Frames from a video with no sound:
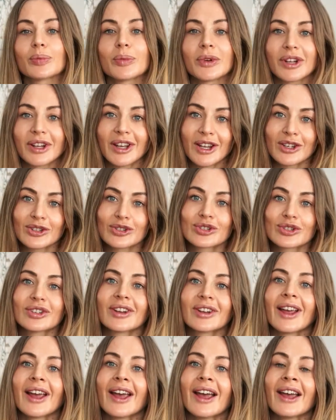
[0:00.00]
medication.
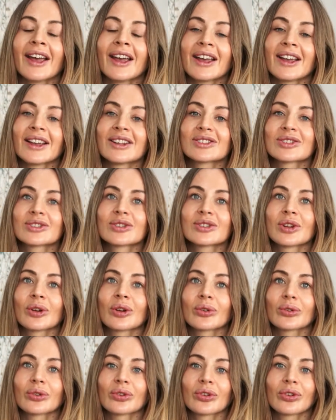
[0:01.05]
It's
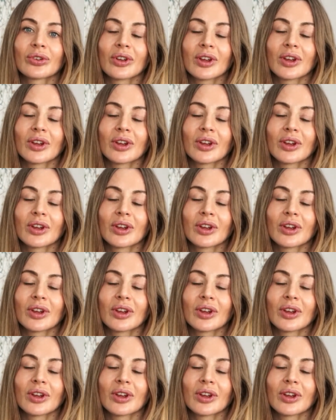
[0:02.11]
not